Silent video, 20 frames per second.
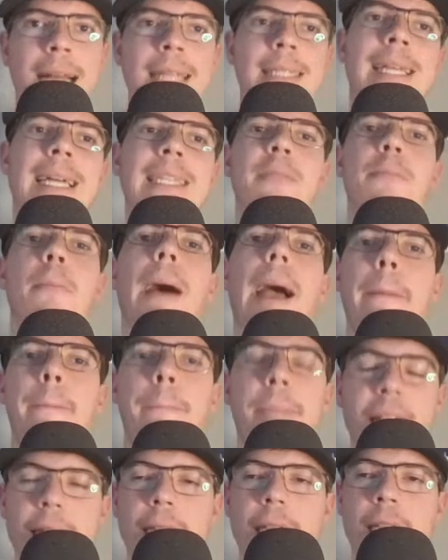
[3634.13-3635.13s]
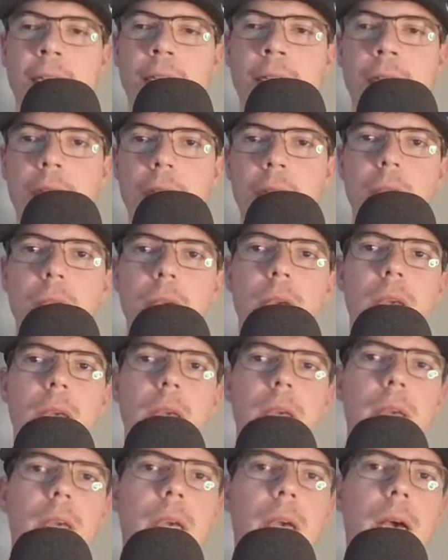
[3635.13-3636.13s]
that's my opinion.
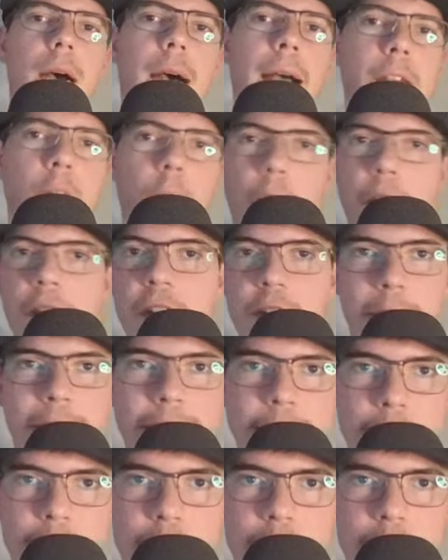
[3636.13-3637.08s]
I know others might